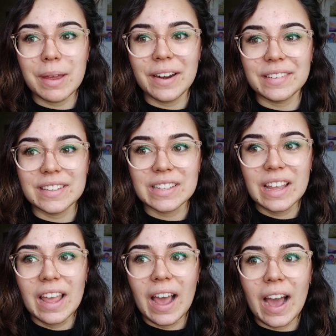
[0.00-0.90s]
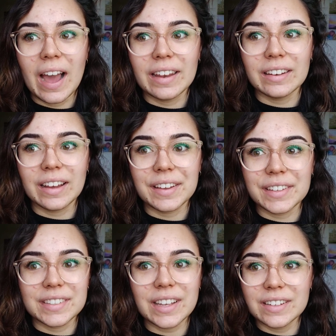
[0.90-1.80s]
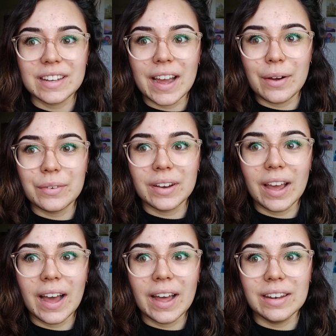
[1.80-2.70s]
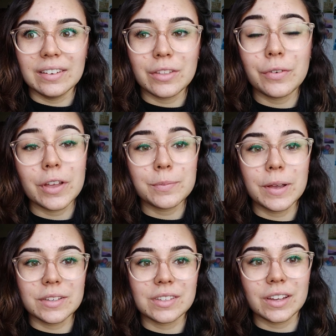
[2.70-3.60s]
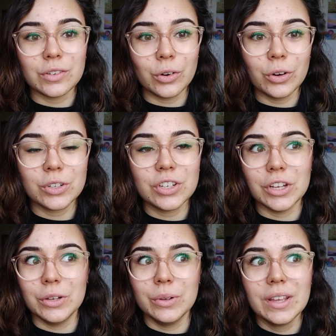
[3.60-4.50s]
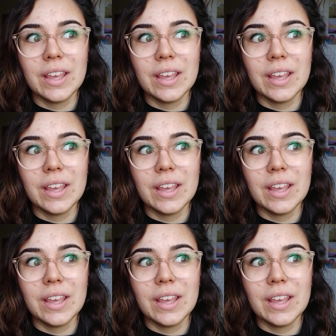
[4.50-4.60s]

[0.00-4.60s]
Mary's and I sat down and the first person I talked to